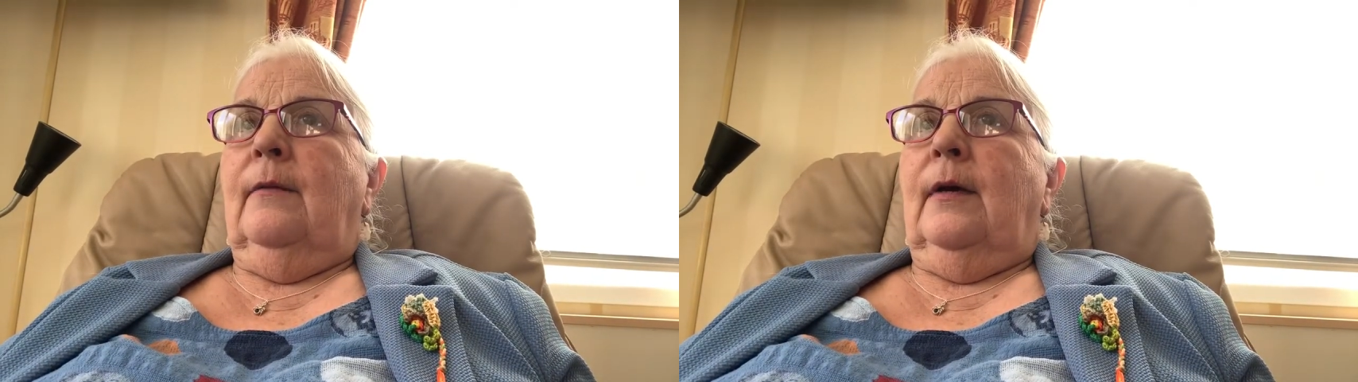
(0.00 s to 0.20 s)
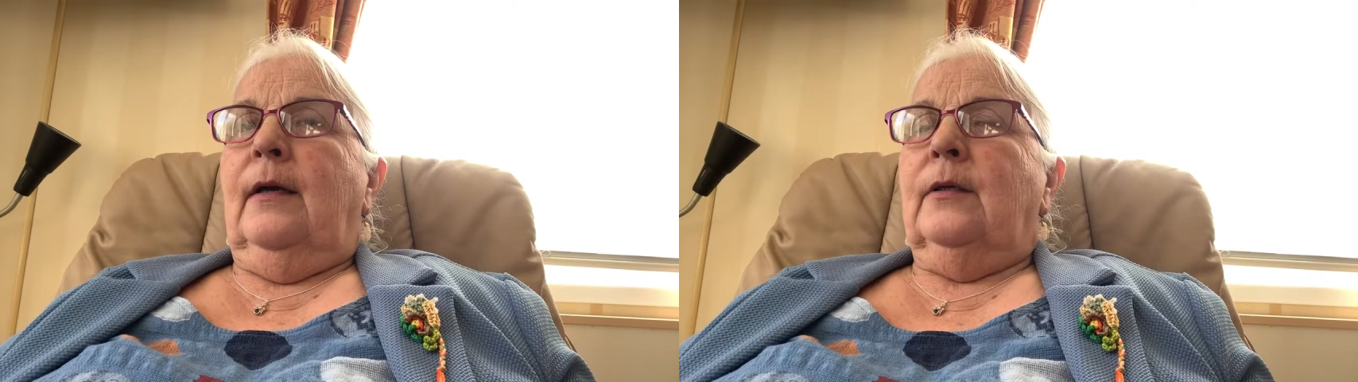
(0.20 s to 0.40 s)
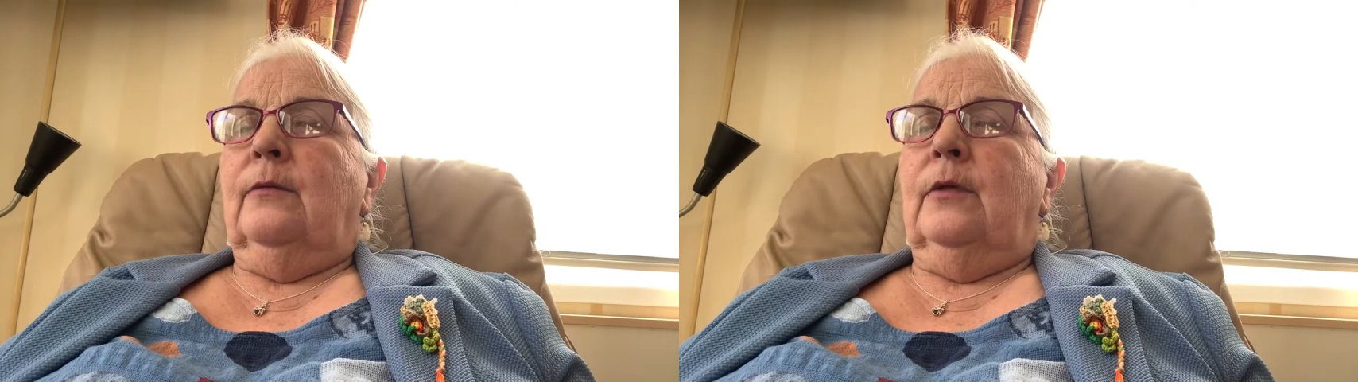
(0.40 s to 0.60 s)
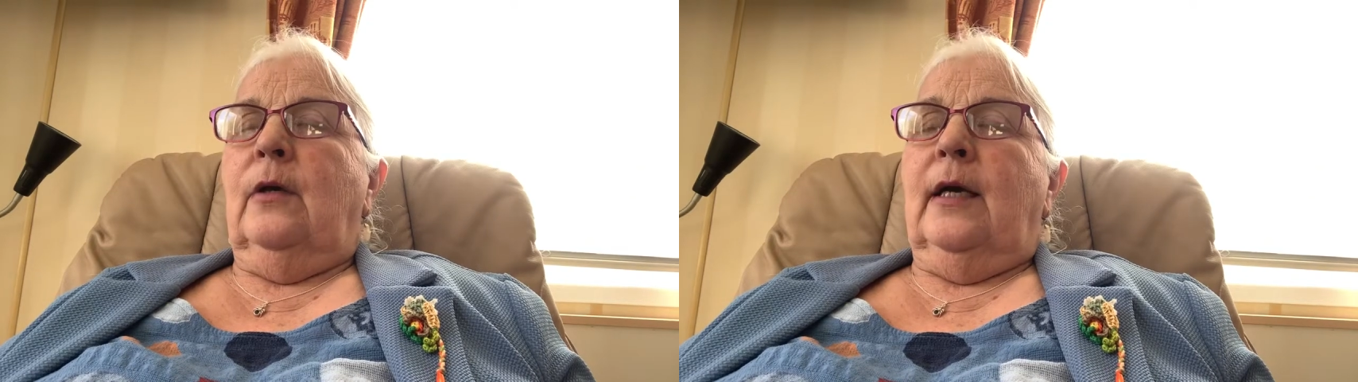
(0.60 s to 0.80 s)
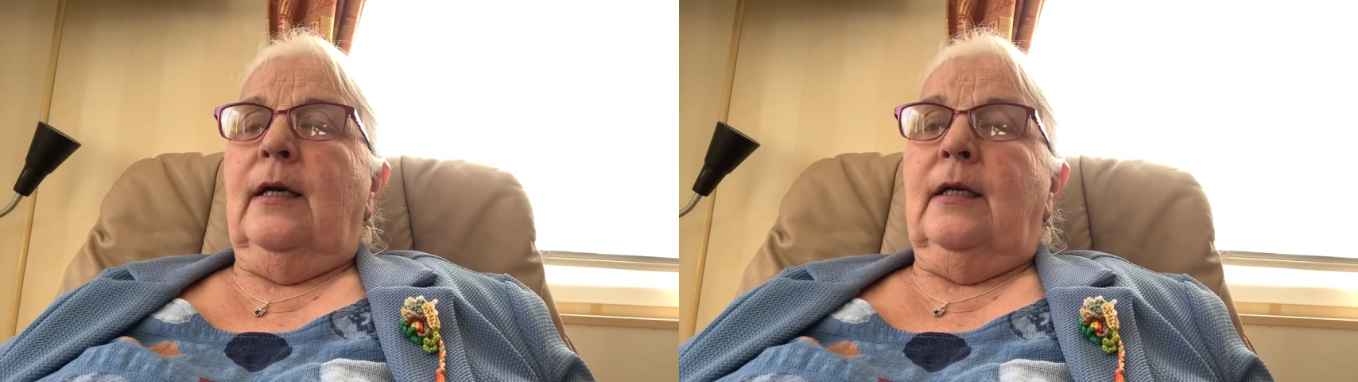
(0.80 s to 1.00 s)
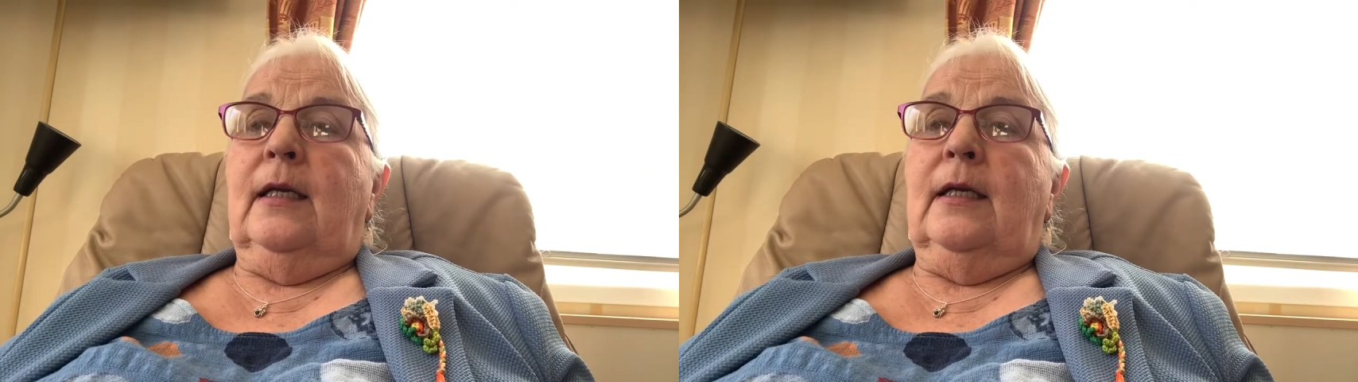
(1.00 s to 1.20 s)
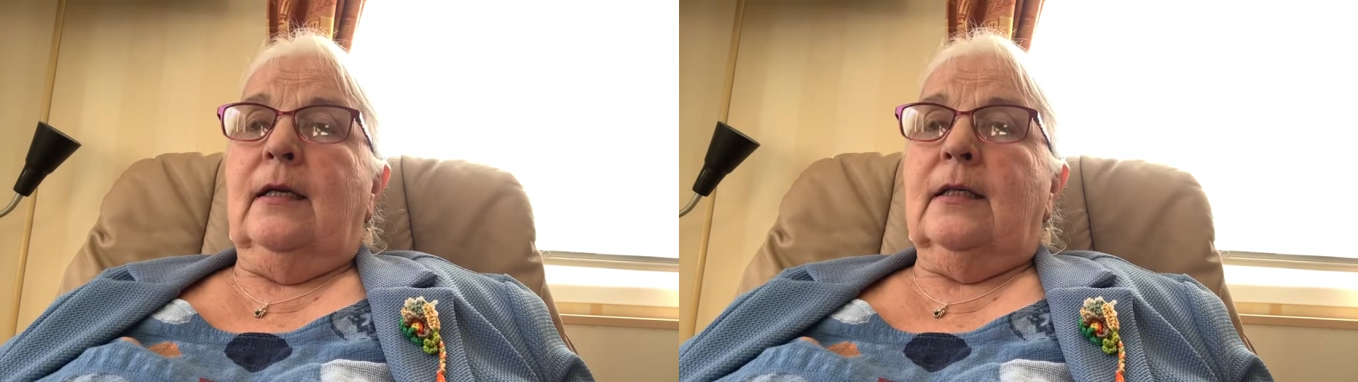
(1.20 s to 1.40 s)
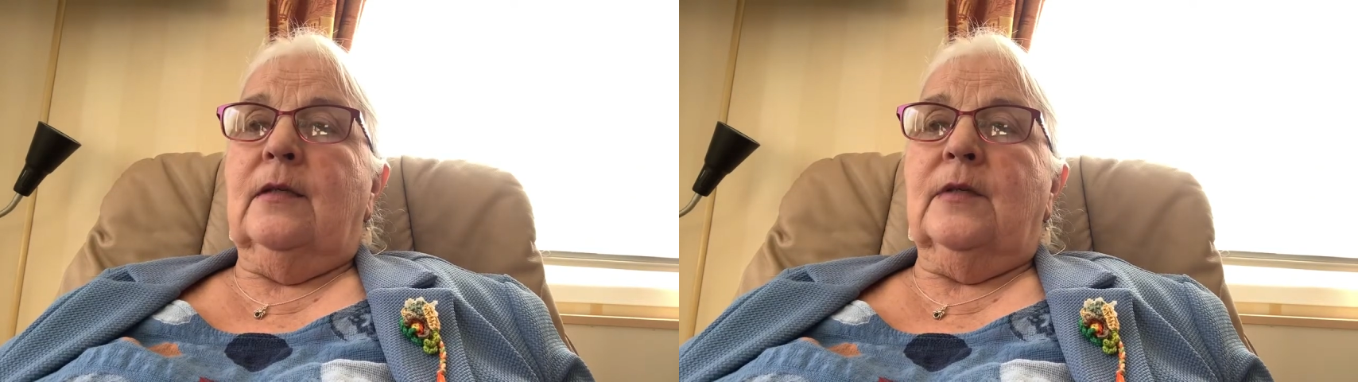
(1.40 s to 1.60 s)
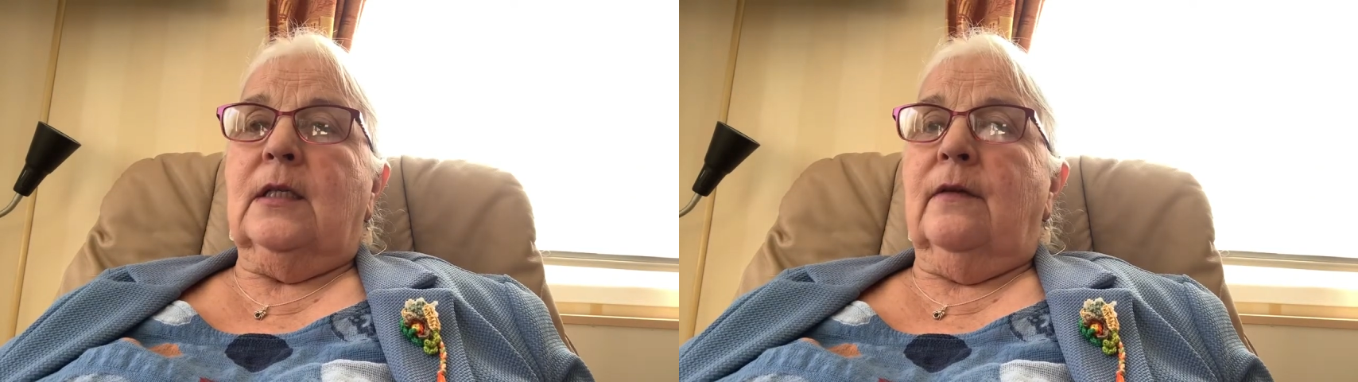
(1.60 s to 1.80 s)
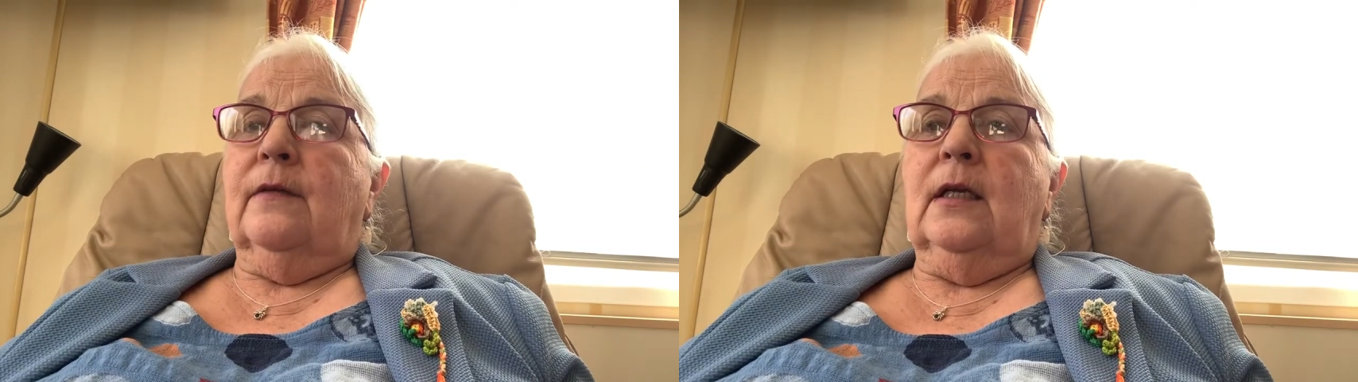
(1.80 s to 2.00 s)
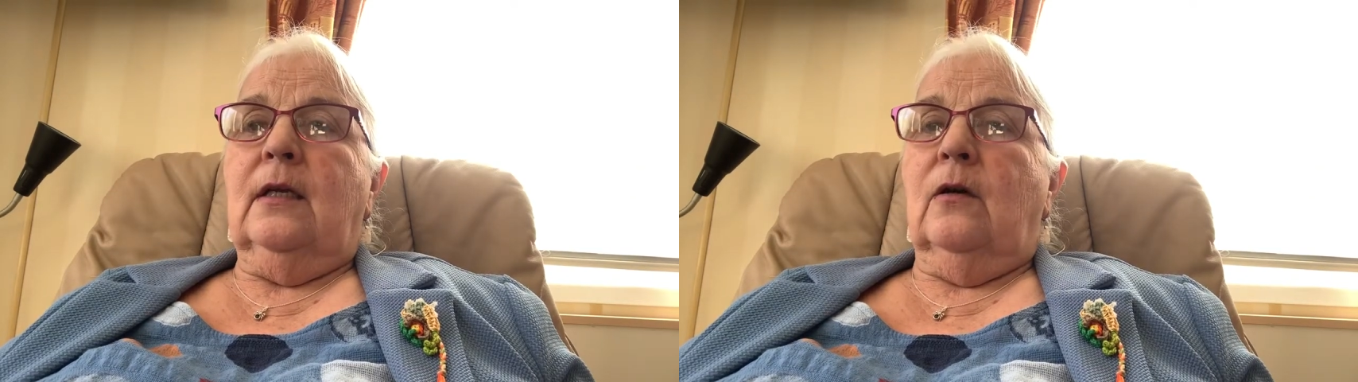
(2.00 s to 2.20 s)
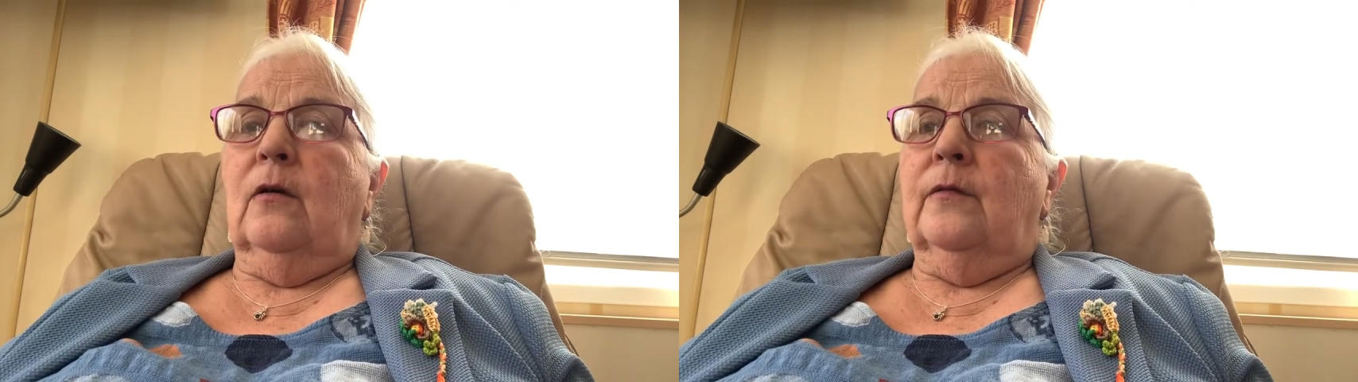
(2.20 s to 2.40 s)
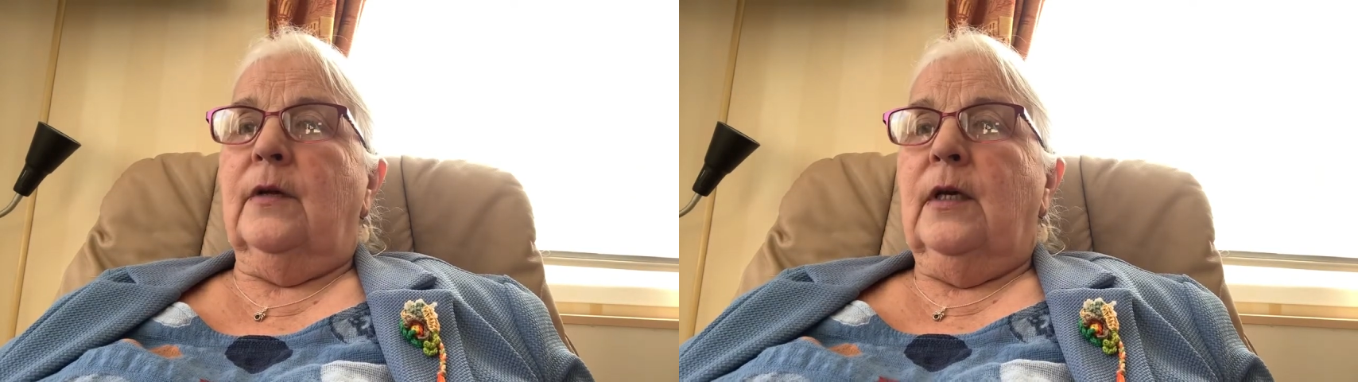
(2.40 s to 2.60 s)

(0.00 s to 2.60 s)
I don't know, any activity I can think of